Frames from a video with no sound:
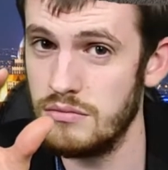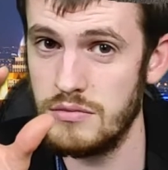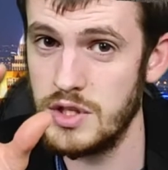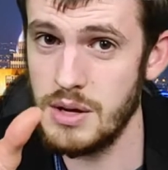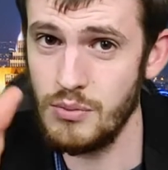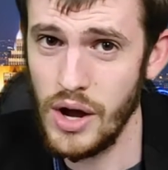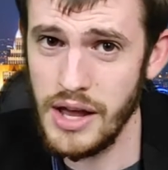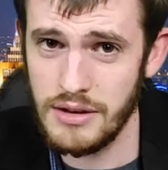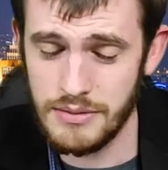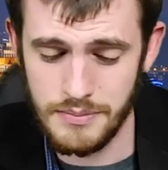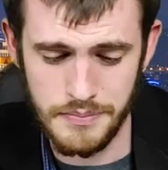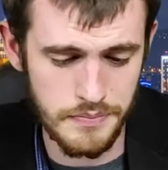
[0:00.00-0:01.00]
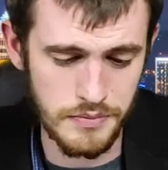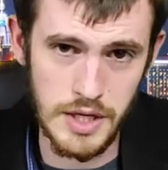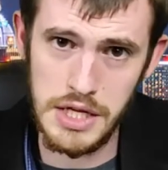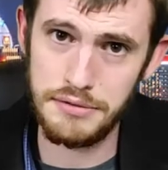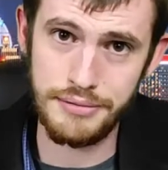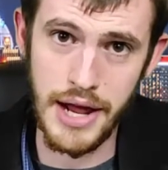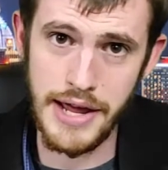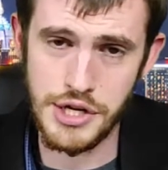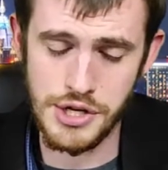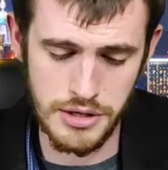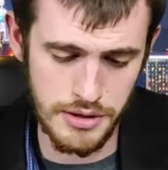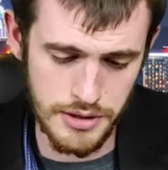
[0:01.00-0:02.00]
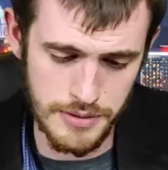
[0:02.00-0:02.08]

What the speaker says: Subway? Eat fresh?